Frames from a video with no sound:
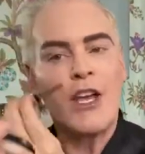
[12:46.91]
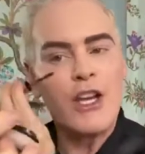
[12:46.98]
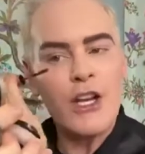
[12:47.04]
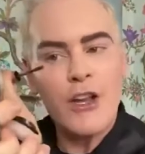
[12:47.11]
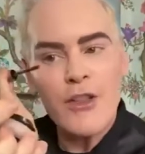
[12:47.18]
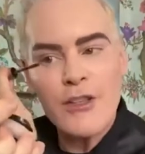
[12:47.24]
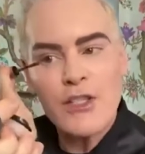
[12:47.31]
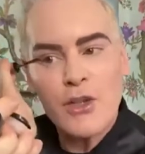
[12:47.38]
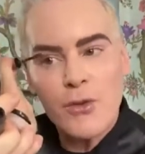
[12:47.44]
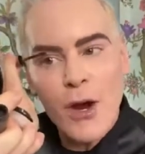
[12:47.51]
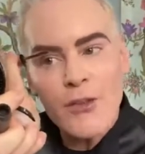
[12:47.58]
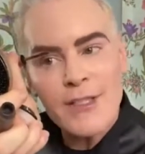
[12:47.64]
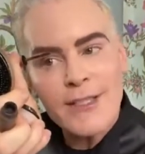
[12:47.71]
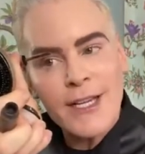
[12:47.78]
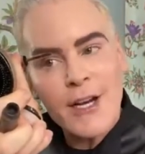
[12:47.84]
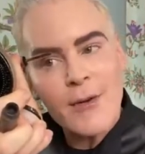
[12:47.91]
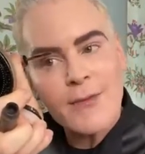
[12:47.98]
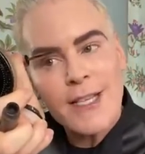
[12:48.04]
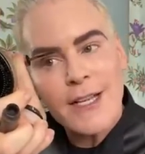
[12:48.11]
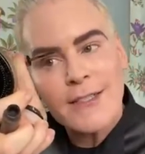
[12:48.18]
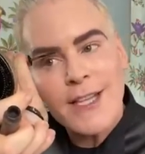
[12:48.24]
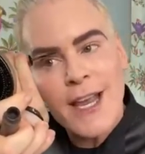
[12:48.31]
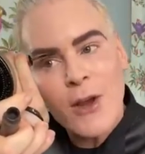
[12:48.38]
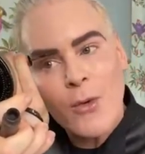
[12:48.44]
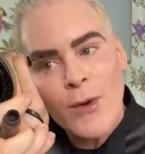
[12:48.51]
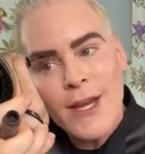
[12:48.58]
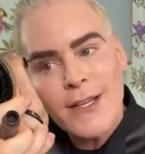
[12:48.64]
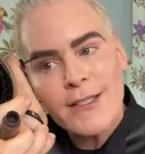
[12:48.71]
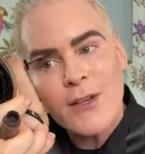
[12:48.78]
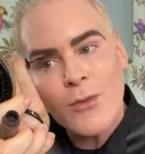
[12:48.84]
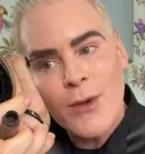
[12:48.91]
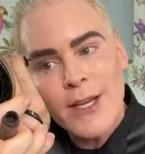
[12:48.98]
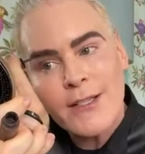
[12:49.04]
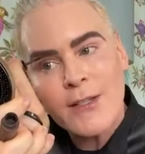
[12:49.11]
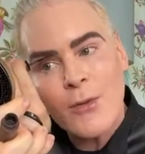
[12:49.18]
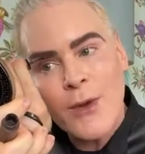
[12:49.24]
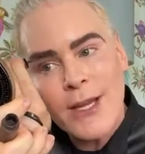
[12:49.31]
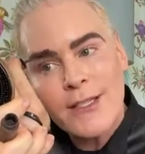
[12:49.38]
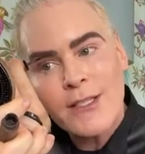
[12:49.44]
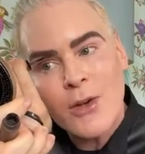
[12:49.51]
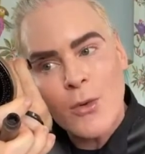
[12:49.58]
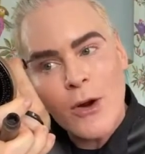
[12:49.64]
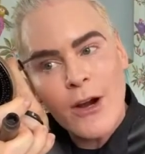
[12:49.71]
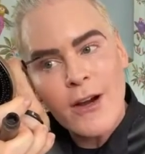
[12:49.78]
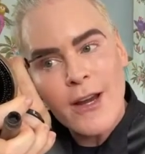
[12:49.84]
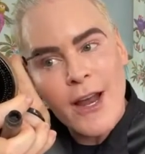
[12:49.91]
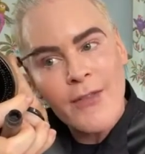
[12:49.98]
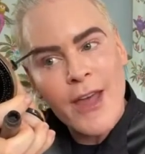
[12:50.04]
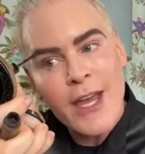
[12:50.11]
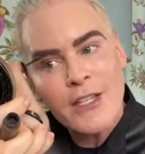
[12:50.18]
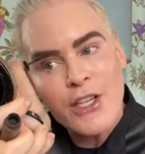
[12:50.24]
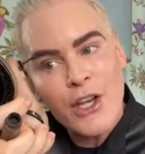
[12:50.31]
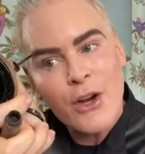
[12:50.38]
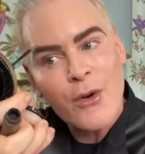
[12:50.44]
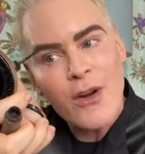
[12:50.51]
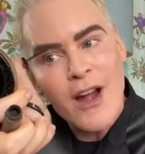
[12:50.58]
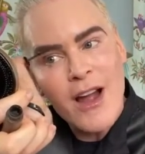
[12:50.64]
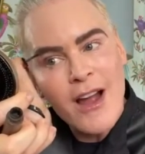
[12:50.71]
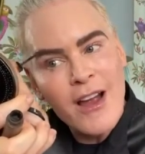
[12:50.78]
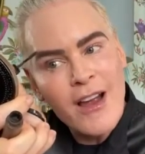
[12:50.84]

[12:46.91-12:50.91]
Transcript: You know those growth serums that take weeks and weeks and weeks to work? And they do?